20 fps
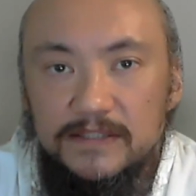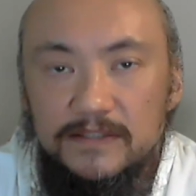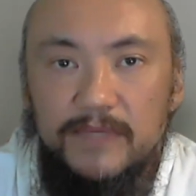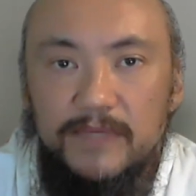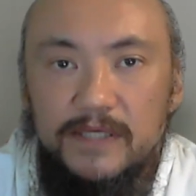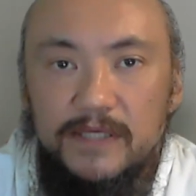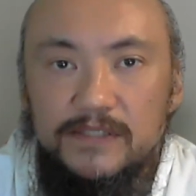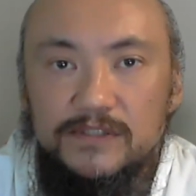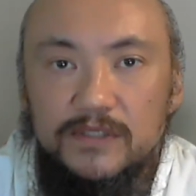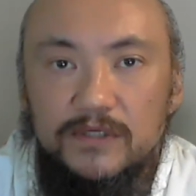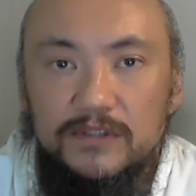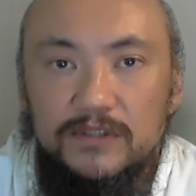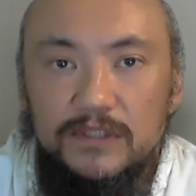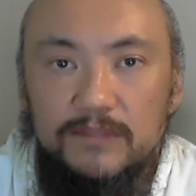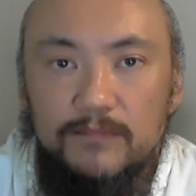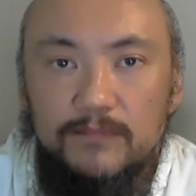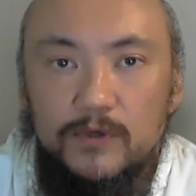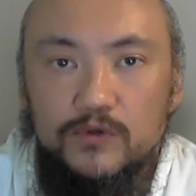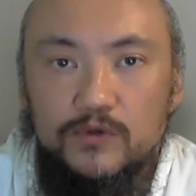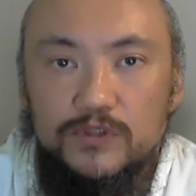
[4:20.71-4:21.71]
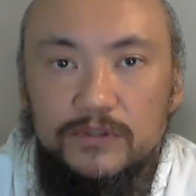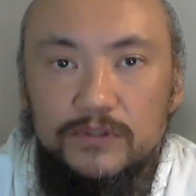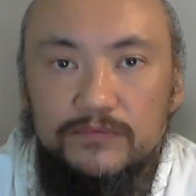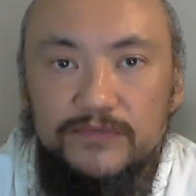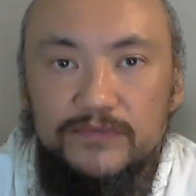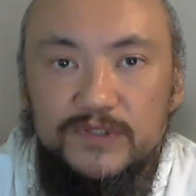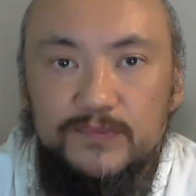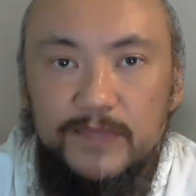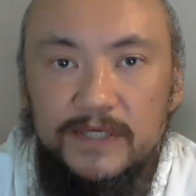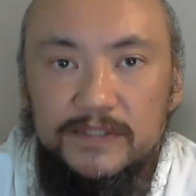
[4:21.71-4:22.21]
based on emotional
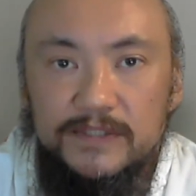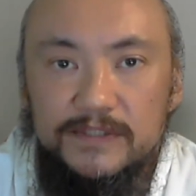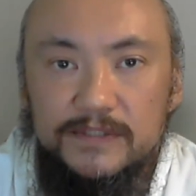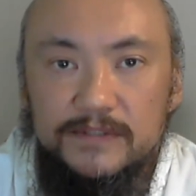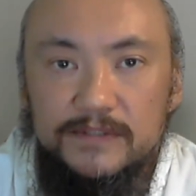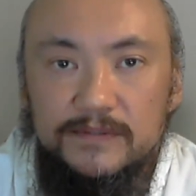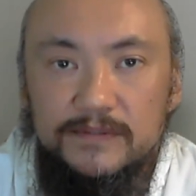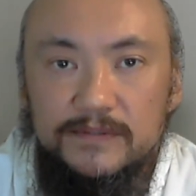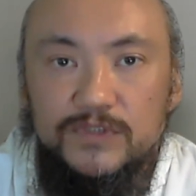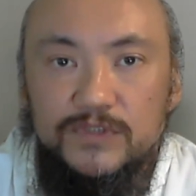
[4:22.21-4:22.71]
response,